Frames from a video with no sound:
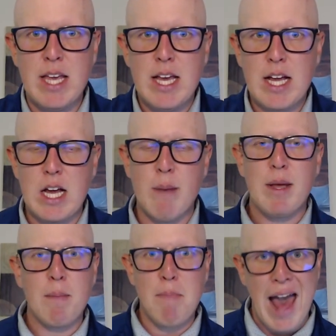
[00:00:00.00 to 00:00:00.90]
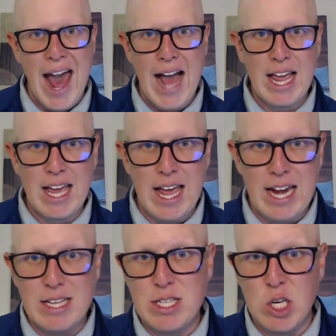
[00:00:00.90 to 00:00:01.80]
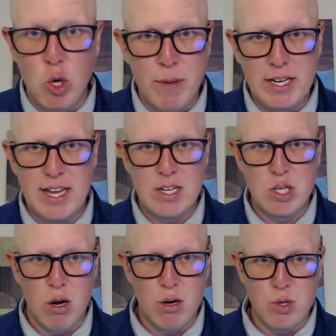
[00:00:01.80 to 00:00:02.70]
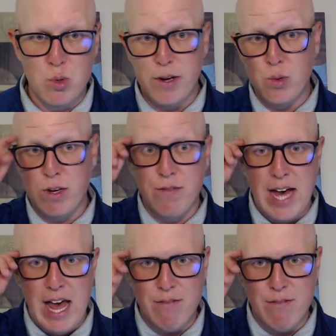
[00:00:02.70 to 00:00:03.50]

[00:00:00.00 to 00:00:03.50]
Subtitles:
coming back and is the opening day starter in 2025,